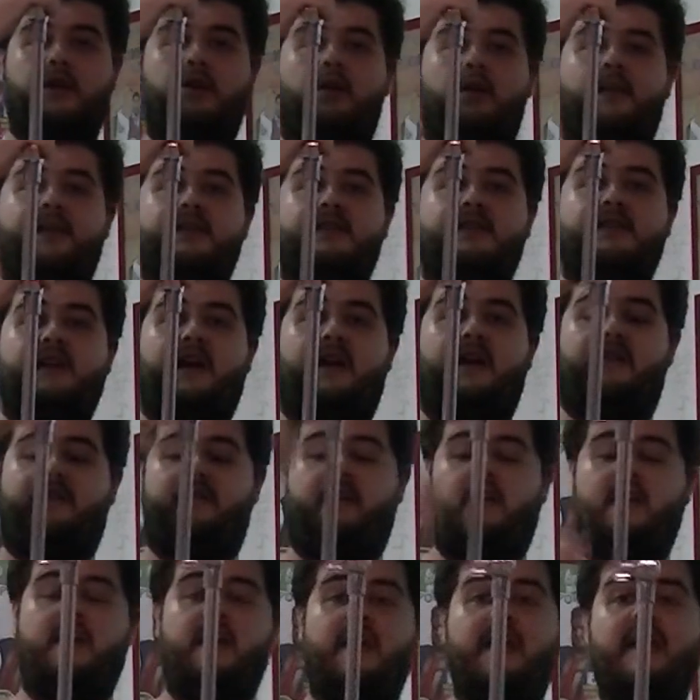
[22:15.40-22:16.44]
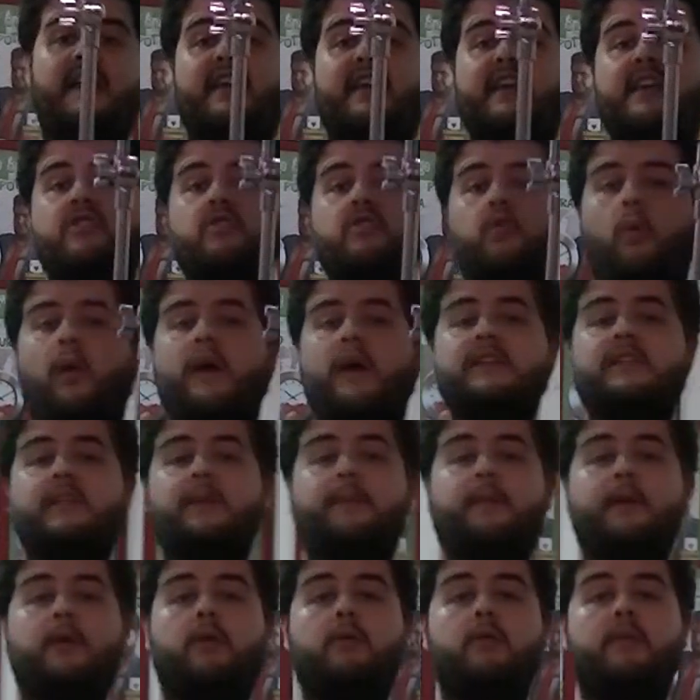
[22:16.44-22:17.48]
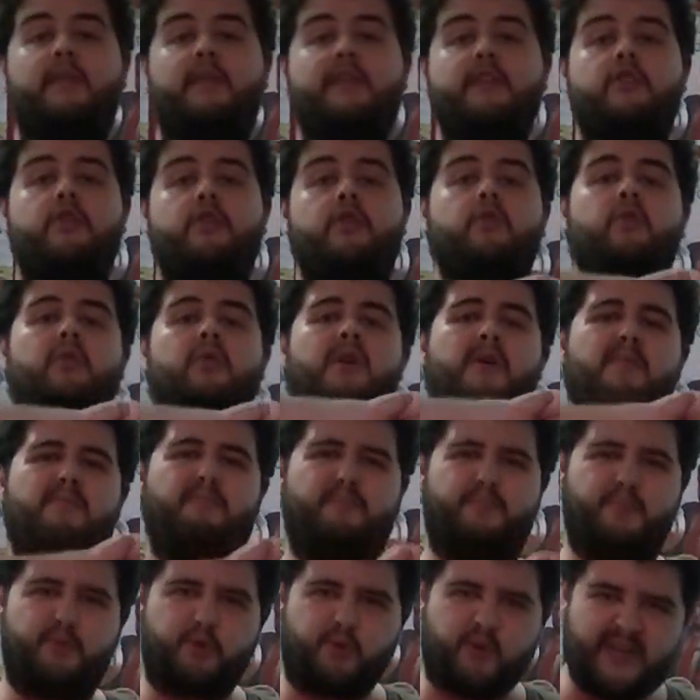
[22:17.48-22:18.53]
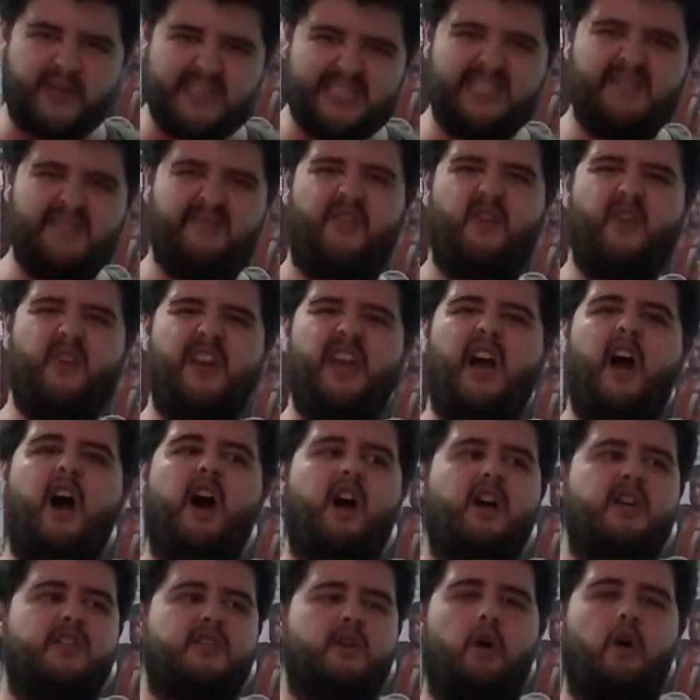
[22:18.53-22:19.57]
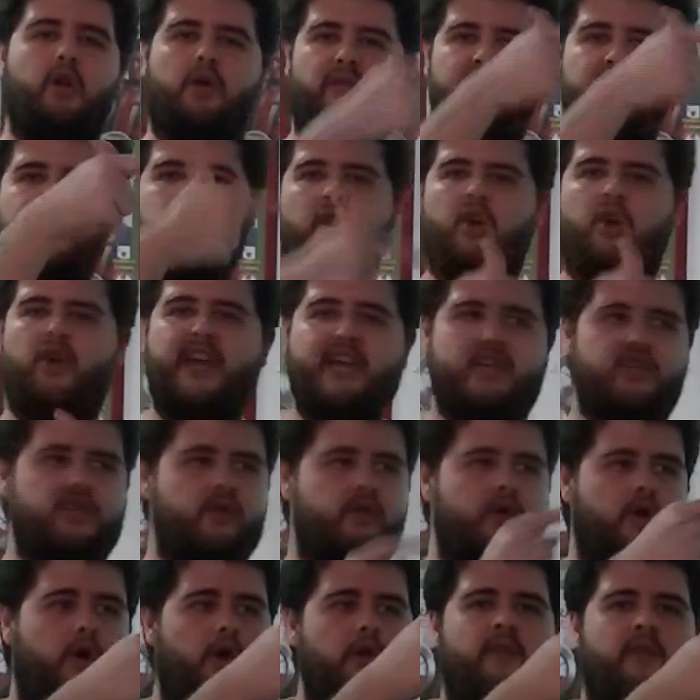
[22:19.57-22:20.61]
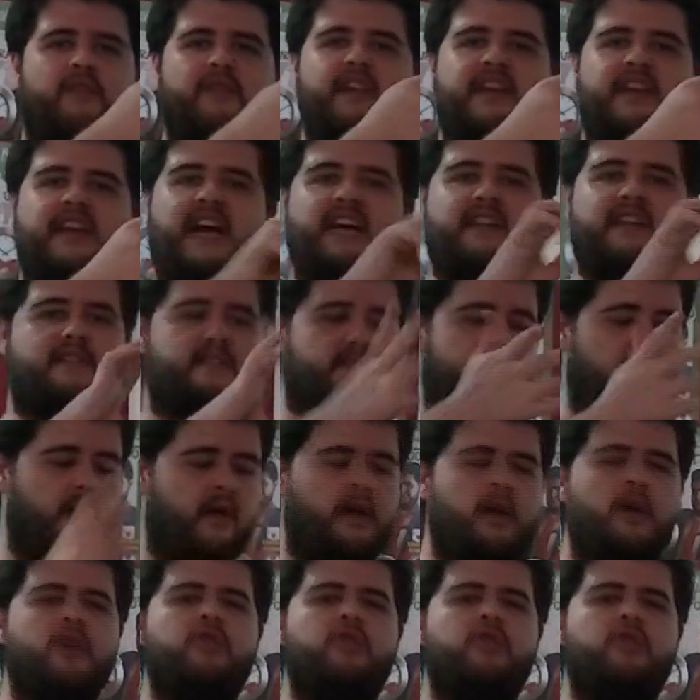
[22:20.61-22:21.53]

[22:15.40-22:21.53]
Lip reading: all the stuff, it's quite typical that you press very hard all of the connection, all of the nuts,